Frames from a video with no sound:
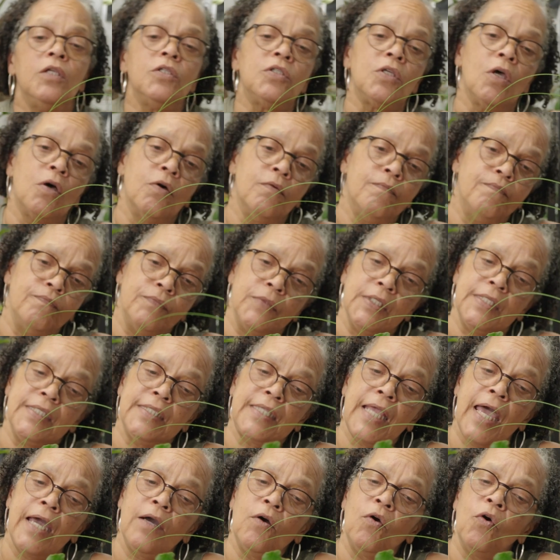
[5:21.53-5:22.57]
So
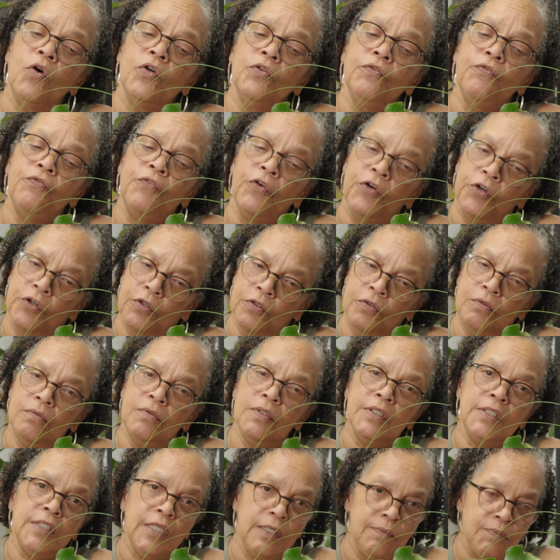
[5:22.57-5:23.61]
staghorn fern
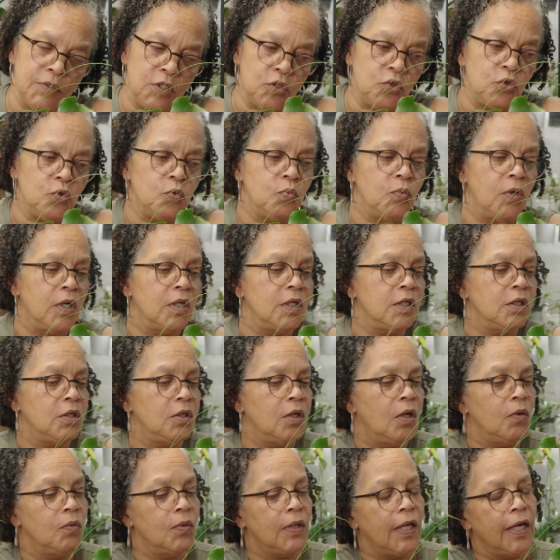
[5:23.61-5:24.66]
seems to do well in
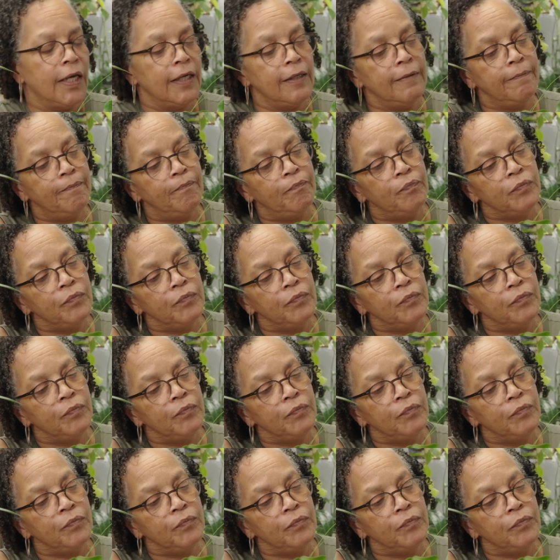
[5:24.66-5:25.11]
low light.